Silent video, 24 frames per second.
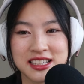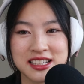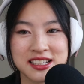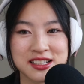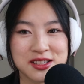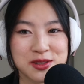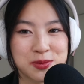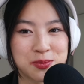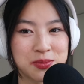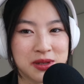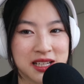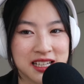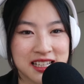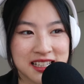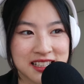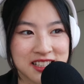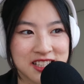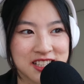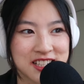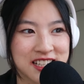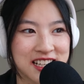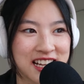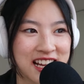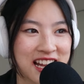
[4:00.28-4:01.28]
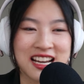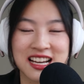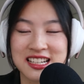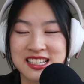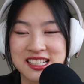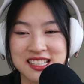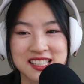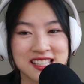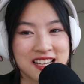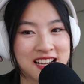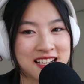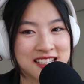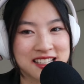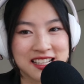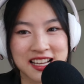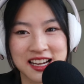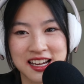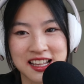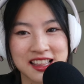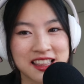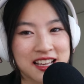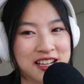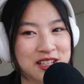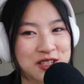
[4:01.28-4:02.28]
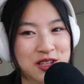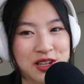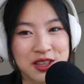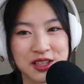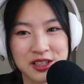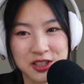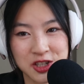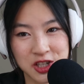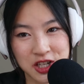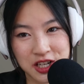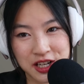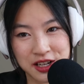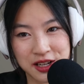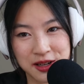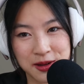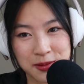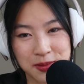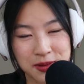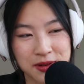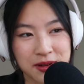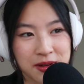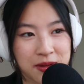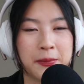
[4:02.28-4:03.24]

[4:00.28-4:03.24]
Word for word: elitist bitch that dislikes getting things on the cheap,